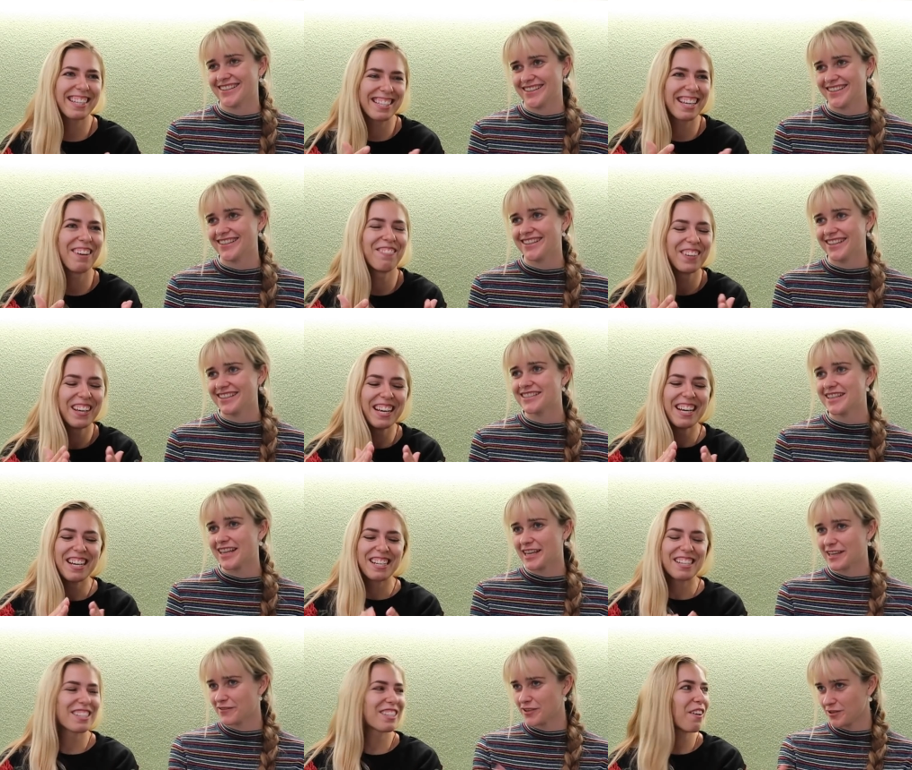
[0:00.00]
Speaker 1: example.
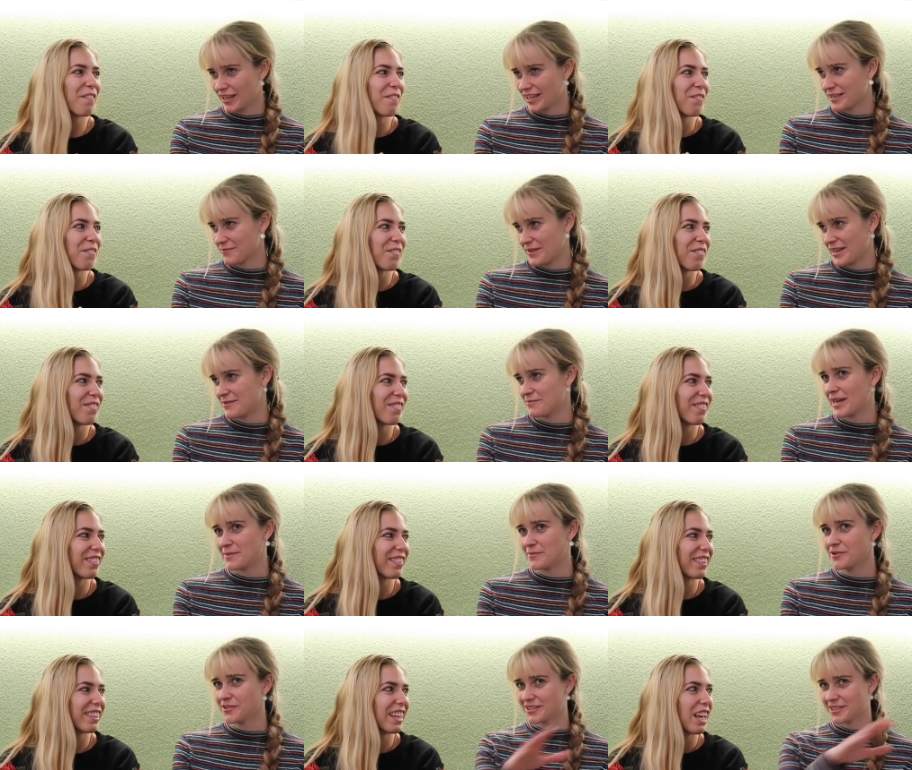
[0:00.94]
Speaker 2: Did they give so, you like a pen and
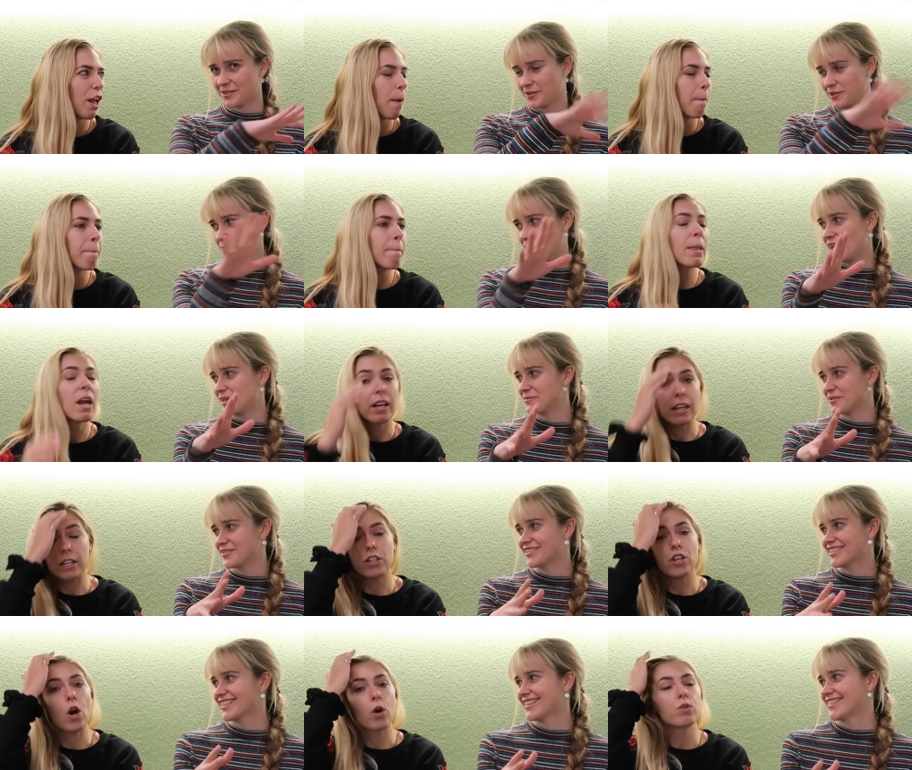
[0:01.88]
paper, or is this on the
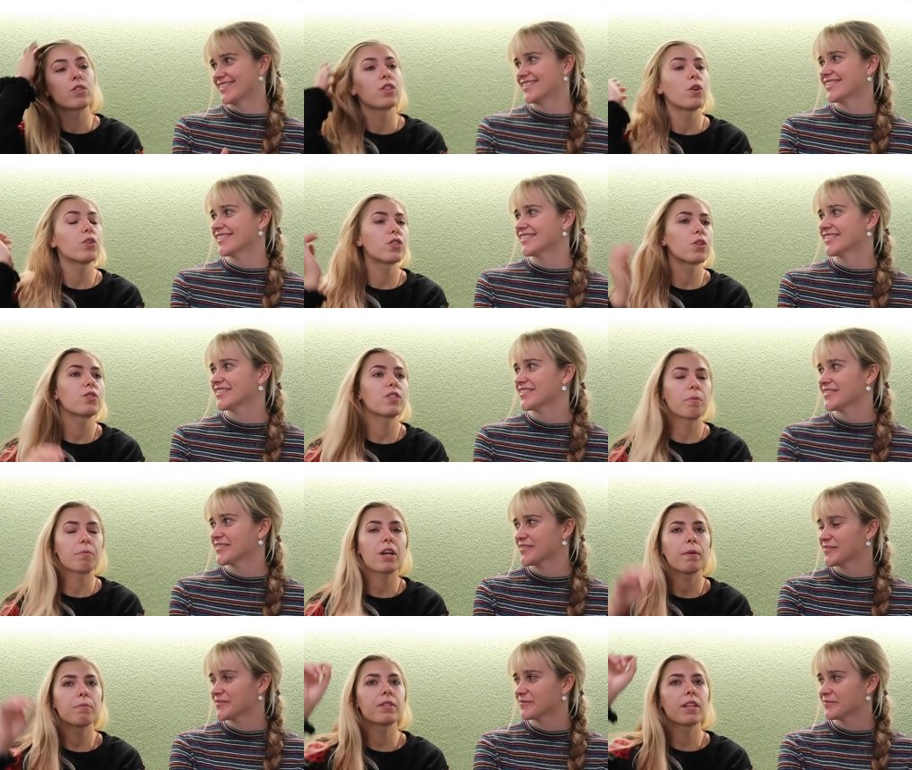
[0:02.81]
whiteboard? No.
Speaker 1: So, so
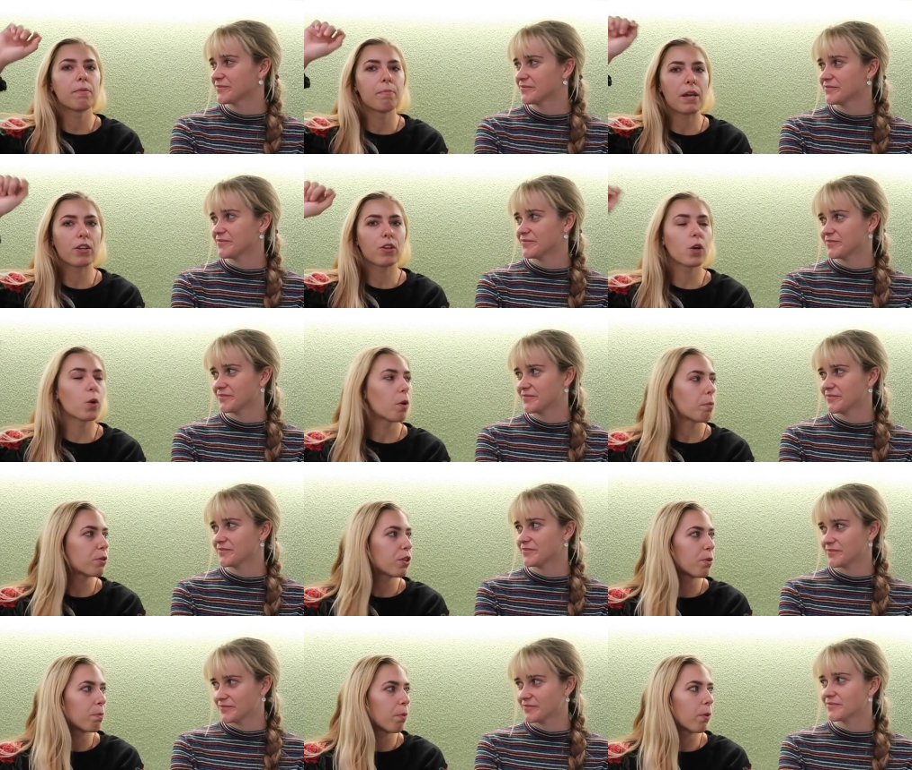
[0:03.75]
sometimes they make you go
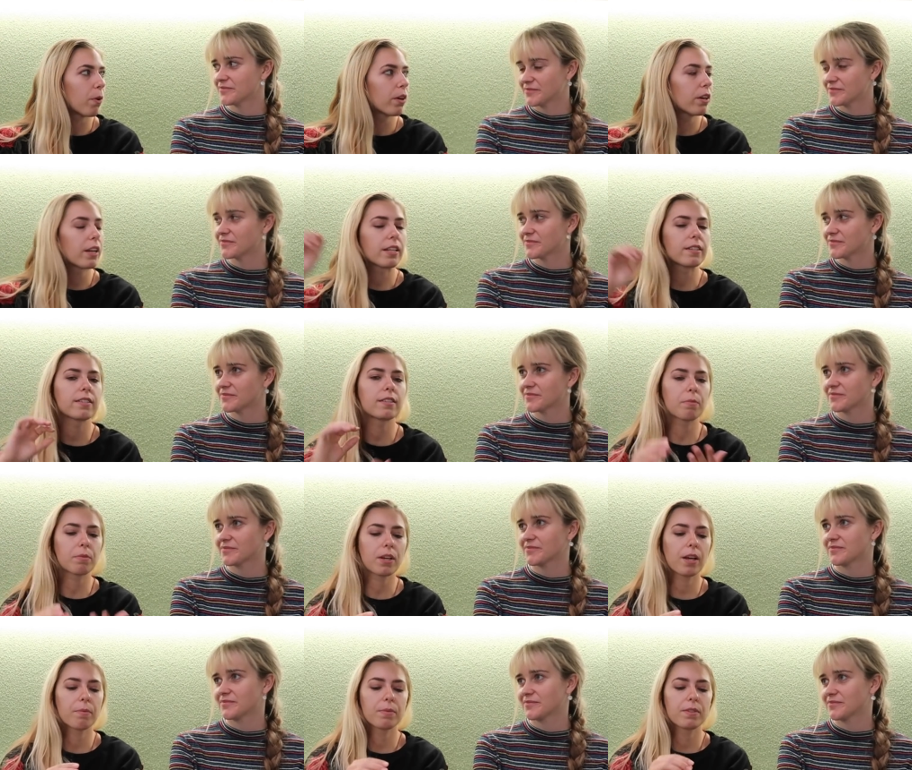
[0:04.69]
up to the board, and
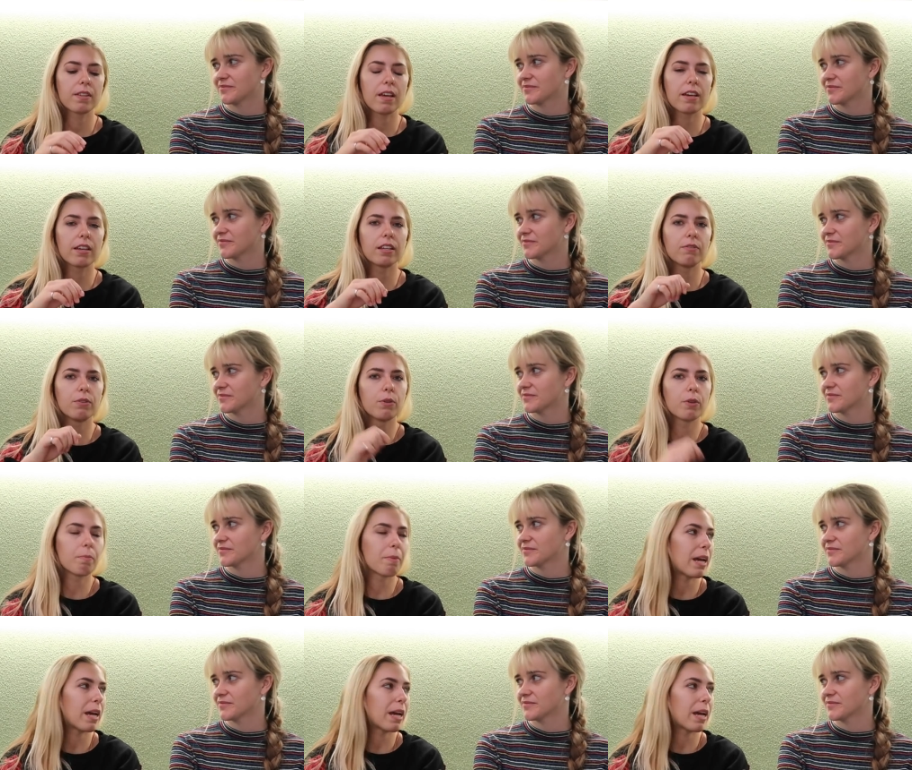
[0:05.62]
sometimes they give you the